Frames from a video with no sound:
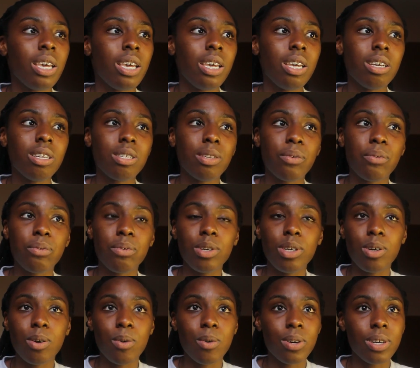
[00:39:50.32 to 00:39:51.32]
Here's a
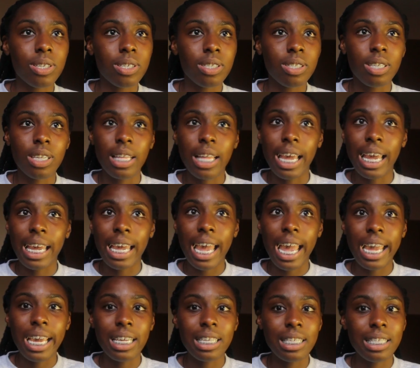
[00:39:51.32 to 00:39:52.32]
free course to like
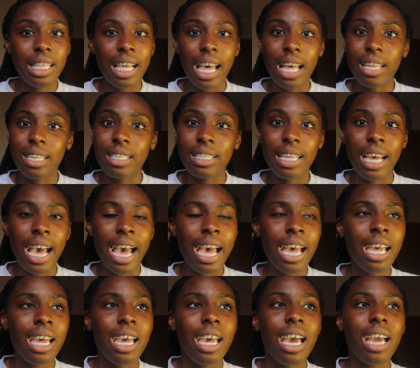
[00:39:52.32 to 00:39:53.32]
ace the LSAT.